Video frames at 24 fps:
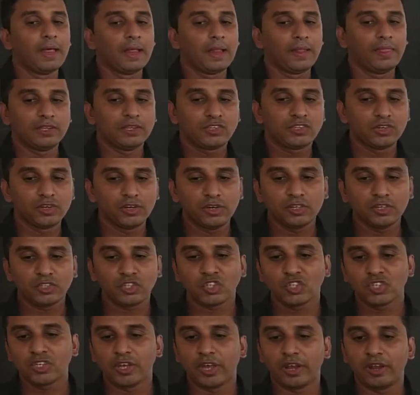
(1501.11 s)
The
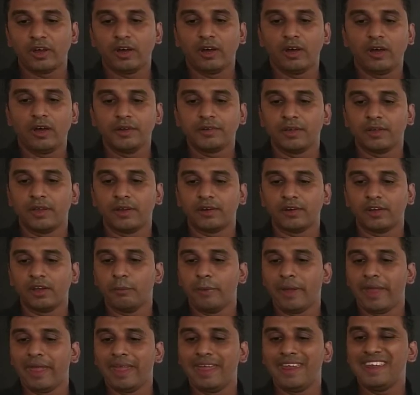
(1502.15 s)
church cannot
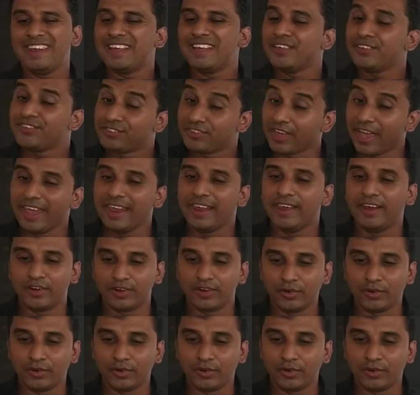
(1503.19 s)
remain silent.